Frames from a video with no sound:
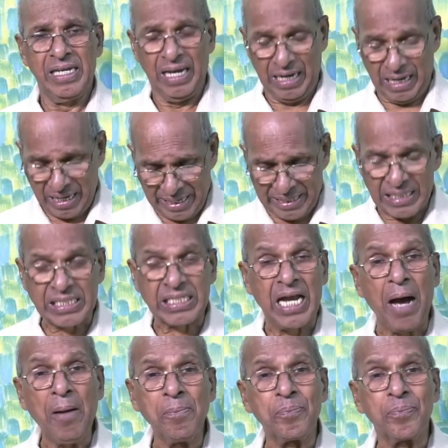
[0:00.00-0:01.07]
And let us
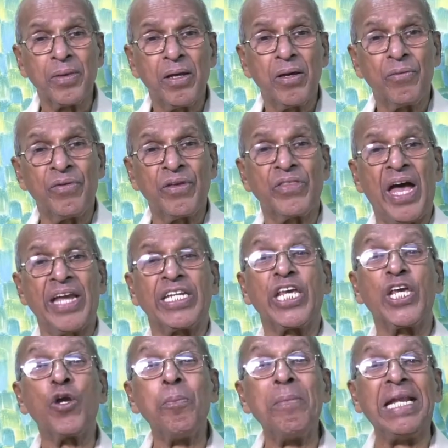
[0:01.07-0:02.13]
come with that
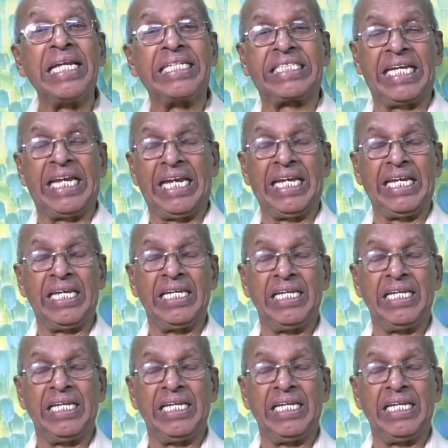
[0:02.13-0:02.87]
humility